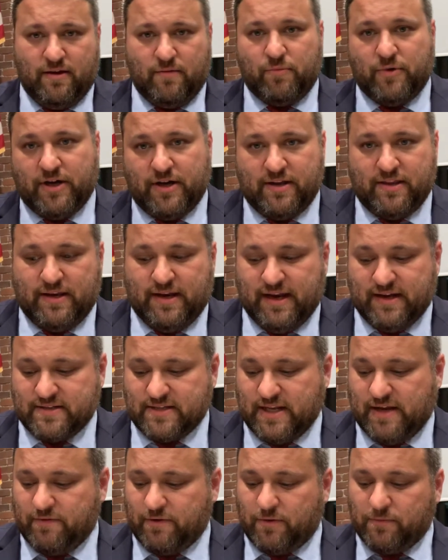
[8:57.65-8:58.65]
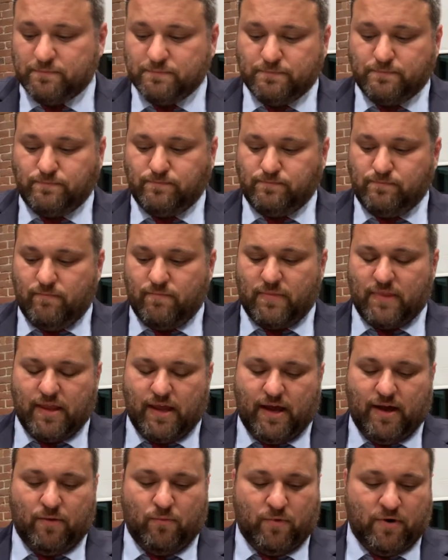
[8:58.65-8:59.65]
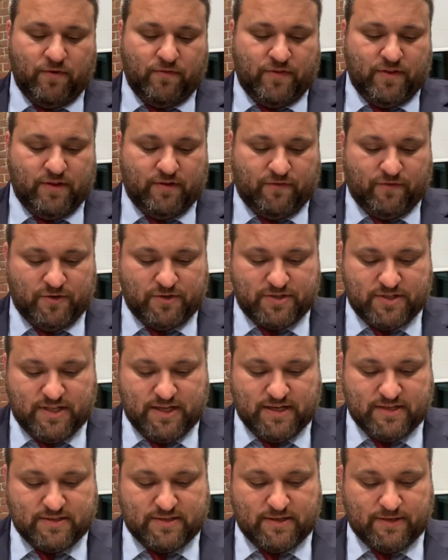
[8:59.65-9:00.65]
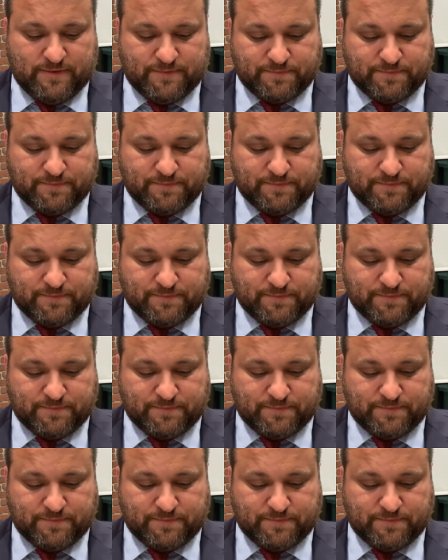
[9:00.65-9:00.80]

bring it to the next level. And one of the first things